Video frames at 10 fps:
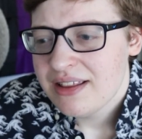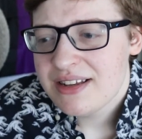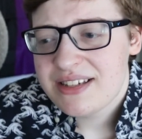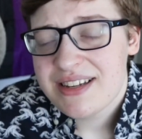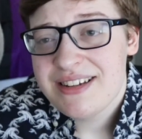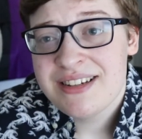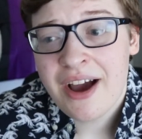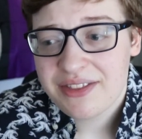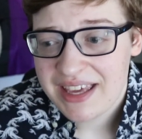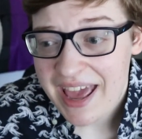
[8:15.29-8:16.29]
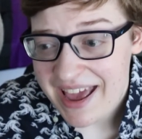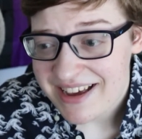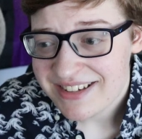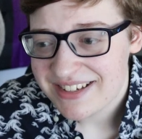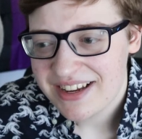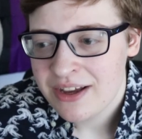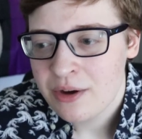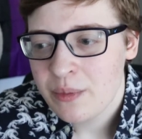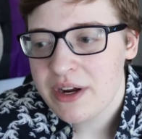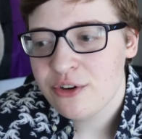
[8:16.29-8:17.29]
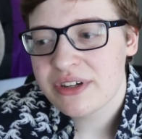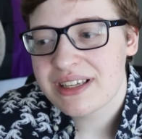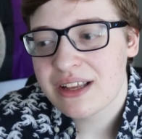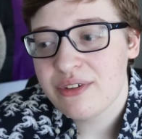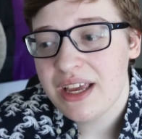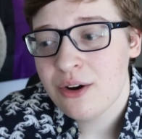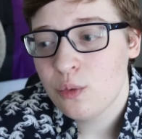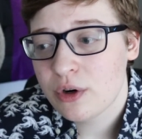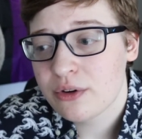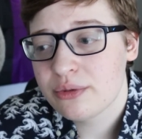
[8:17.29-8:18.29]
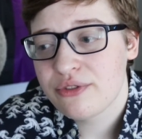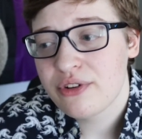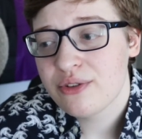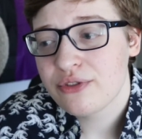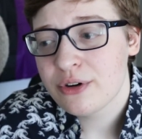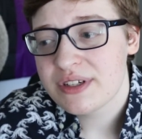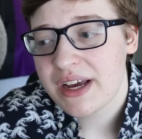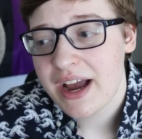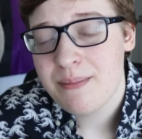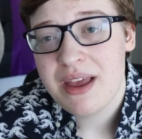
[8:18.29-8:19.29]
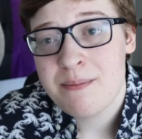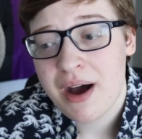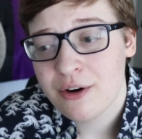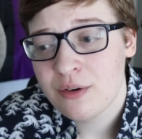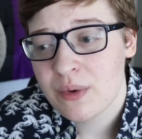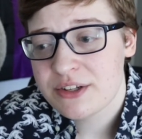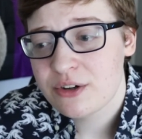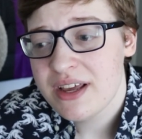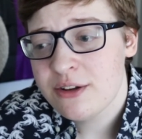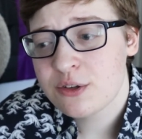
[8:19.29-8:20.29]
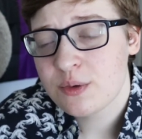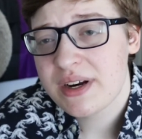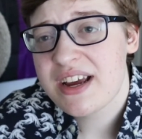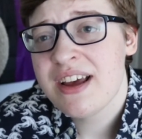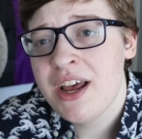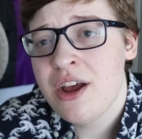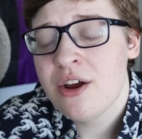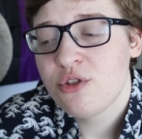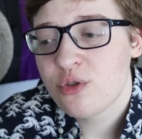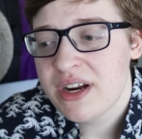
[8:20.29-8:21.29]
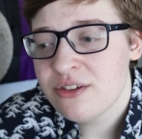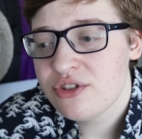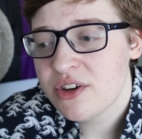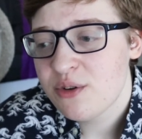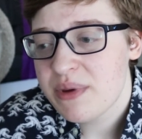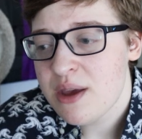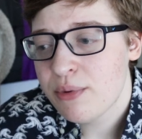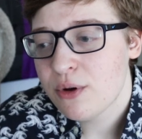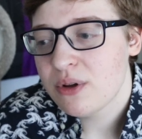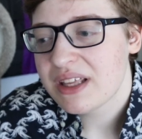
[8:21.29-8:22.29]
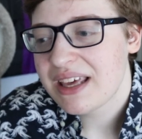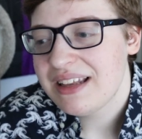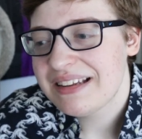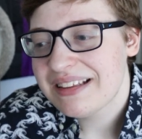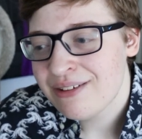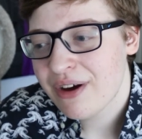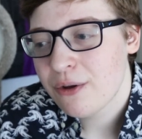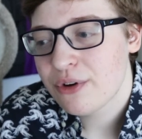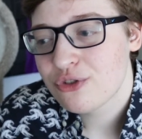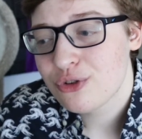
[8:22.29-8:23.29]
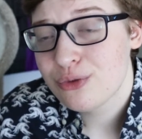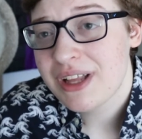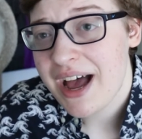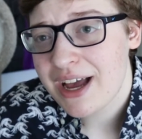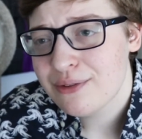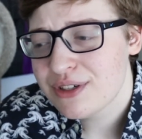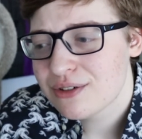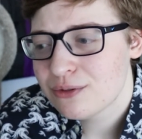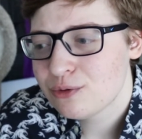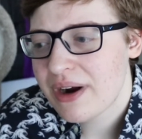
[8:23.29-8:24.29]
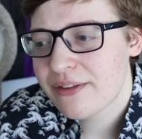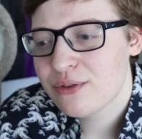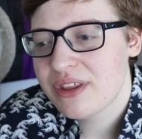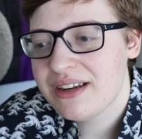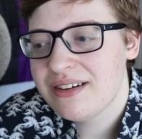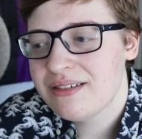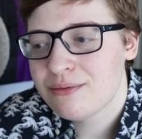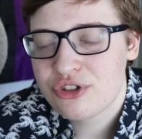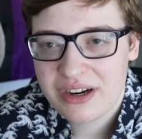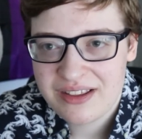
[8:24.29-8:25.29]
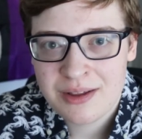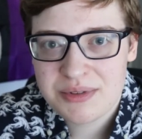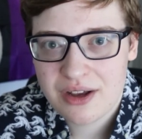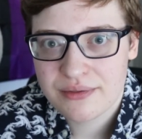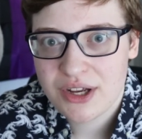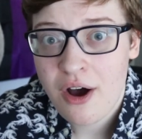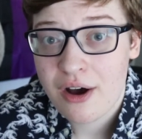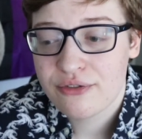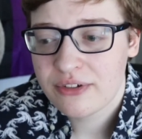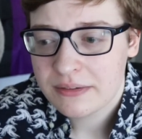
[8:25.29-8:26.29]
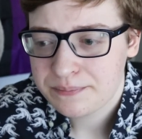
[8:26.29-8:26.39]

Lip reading: This is not the case. We are just living in a world where for the first time in modern Western history, transgender people can live out their true lives rather than shutting themselves off.